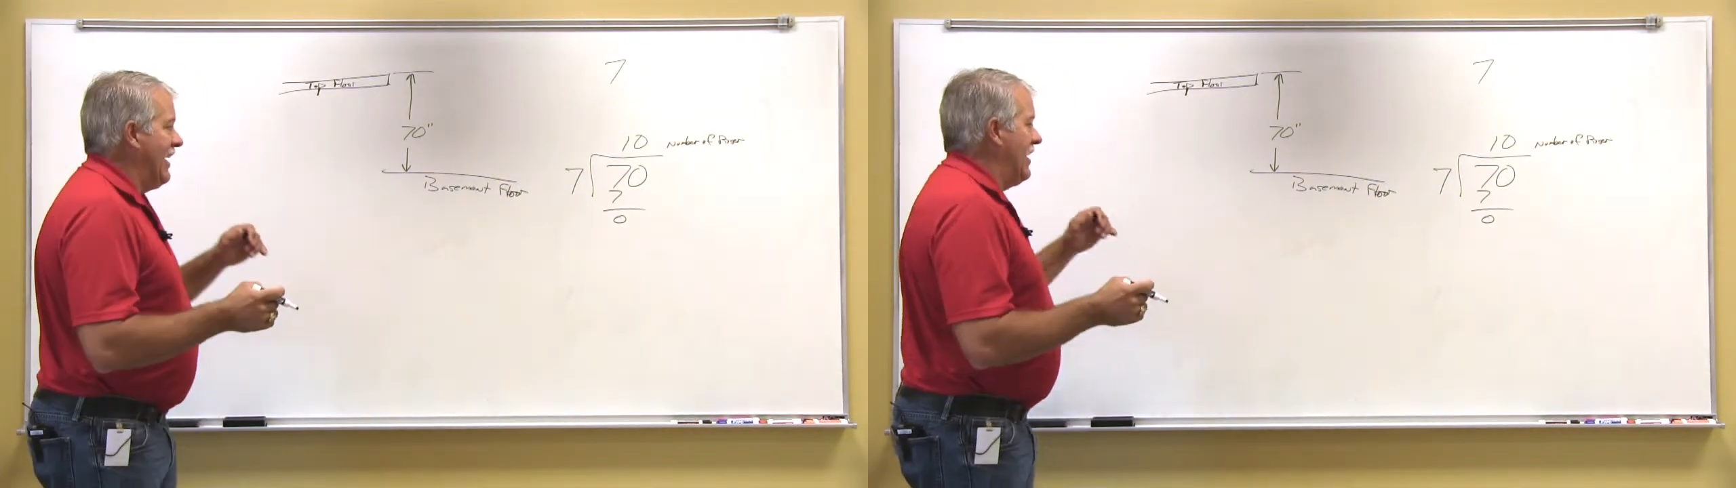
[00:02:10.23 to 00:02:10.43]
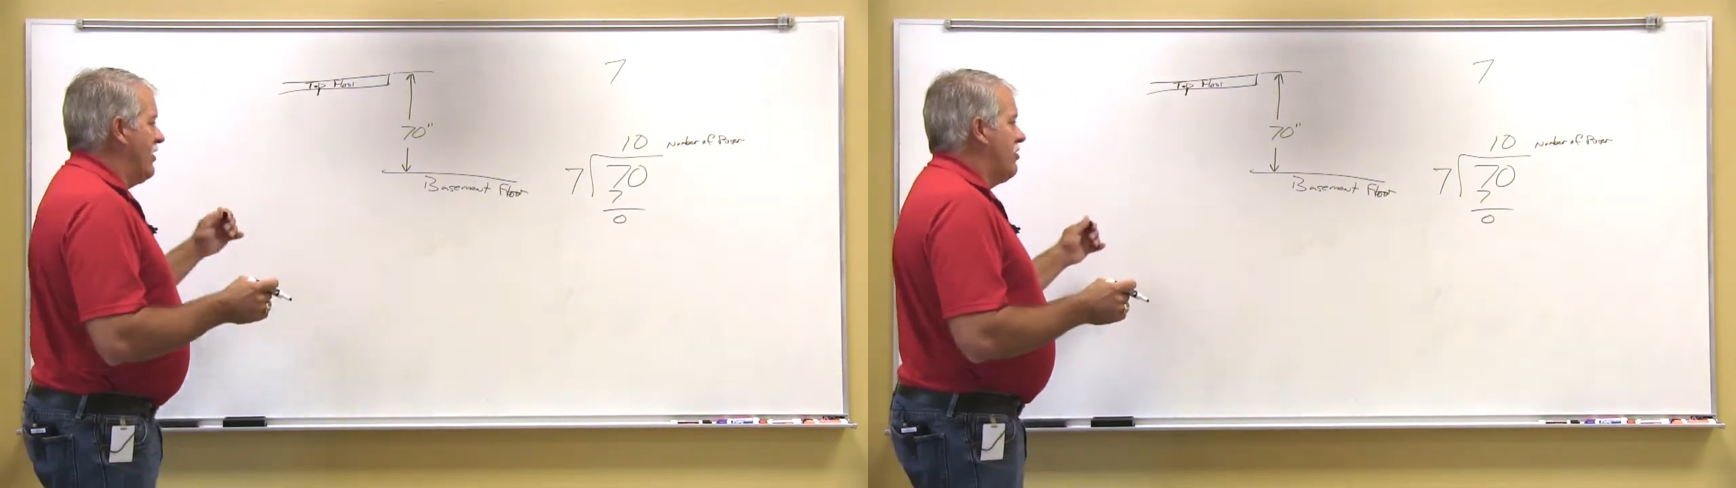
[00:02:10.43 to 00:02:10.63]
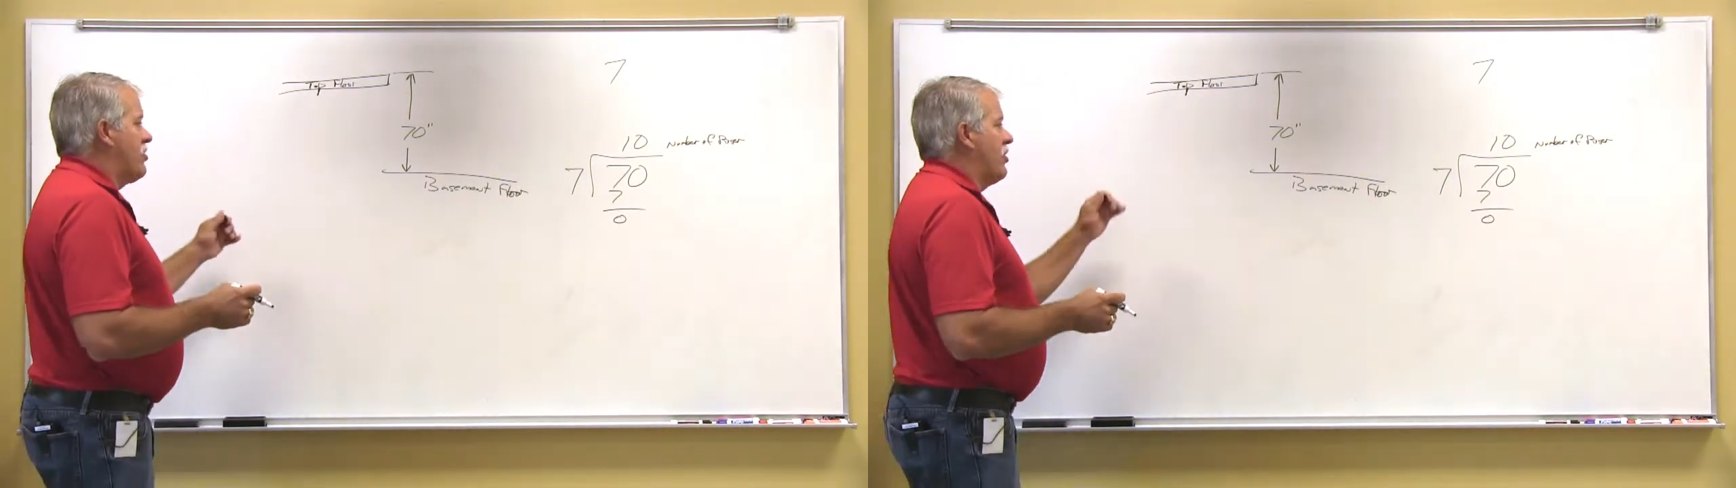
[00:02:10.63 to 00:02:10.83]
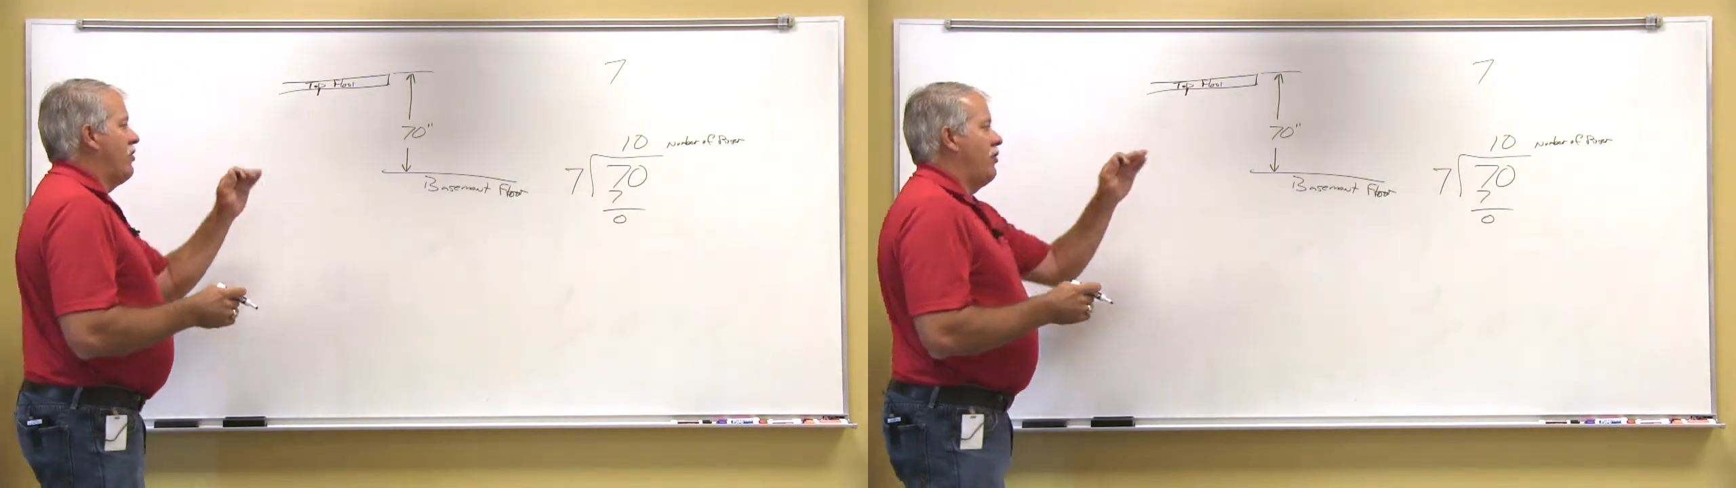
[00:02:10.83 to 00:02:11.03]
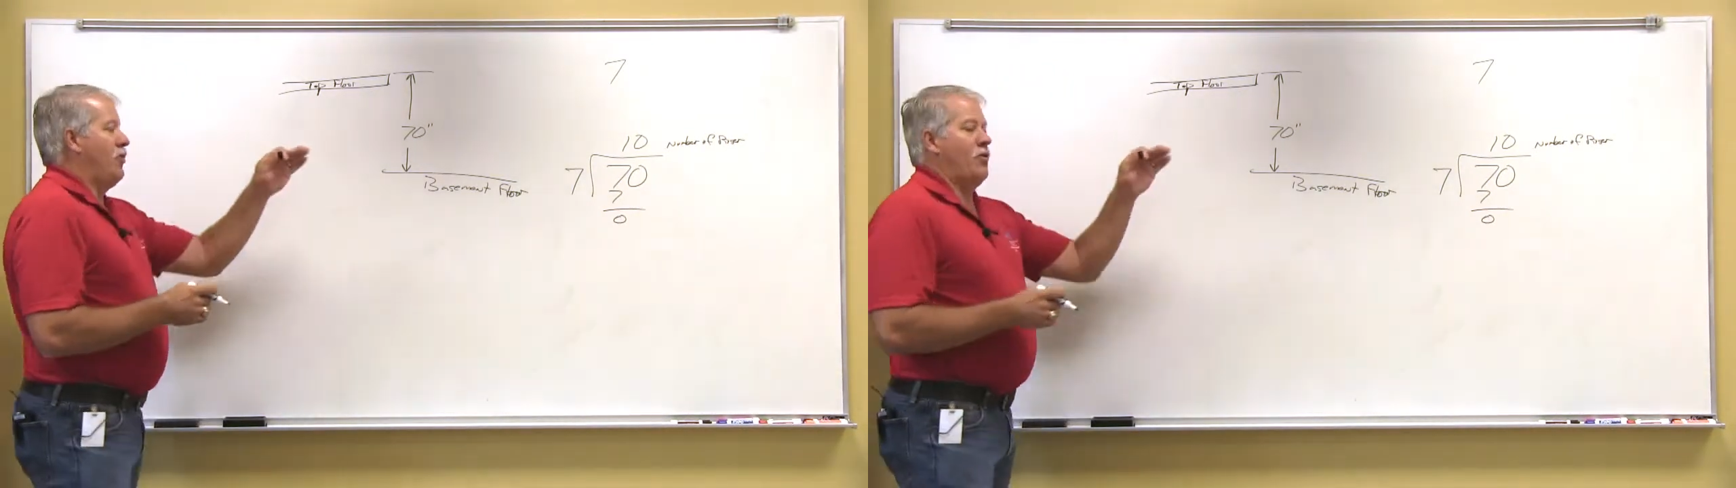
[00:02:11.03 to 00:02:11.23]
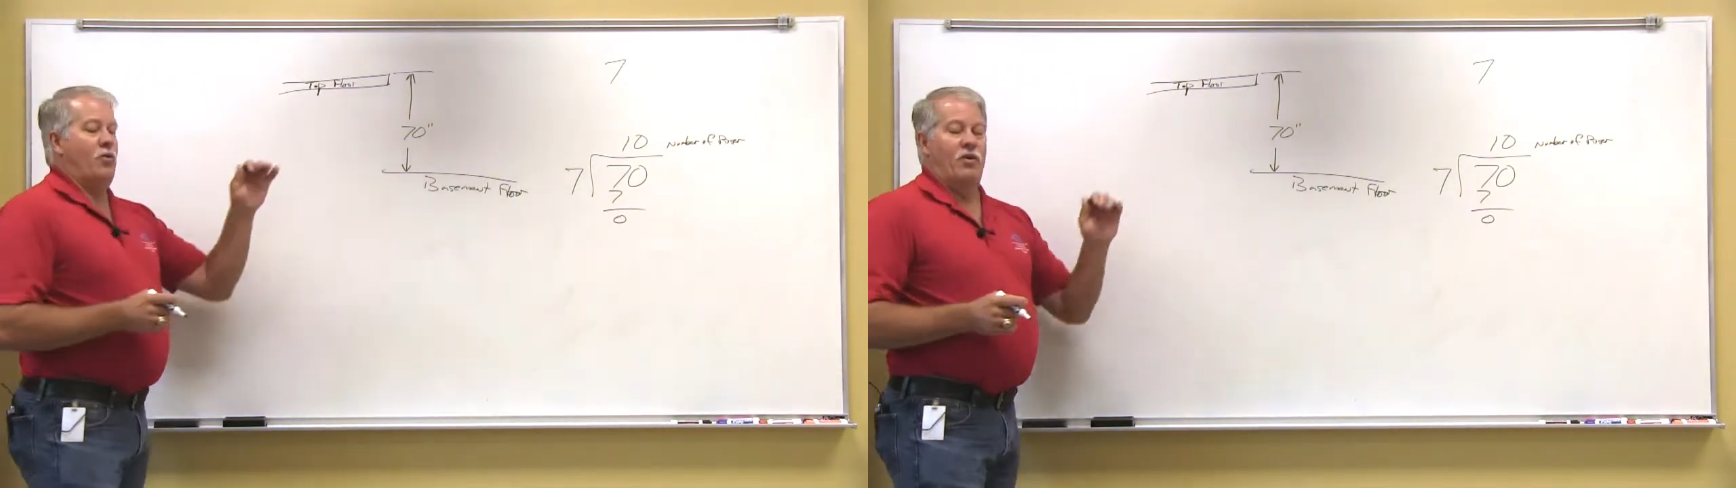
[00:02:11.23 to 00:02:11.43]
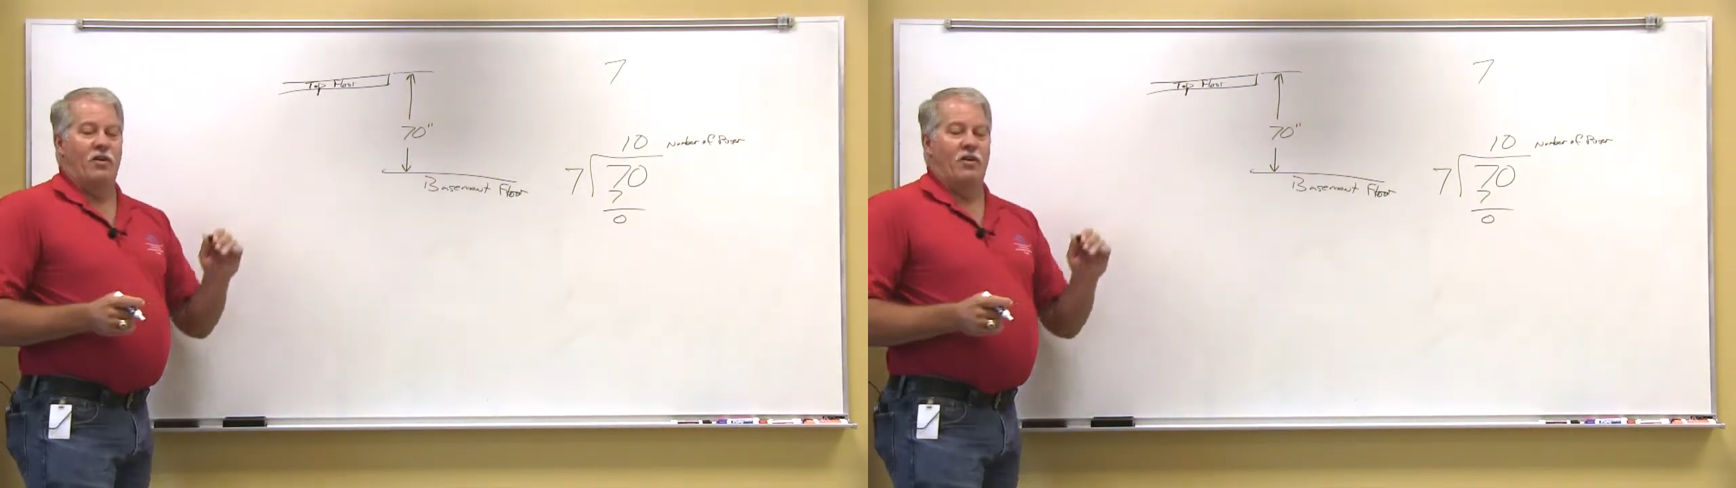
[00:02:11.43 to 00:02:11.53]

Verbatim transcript: into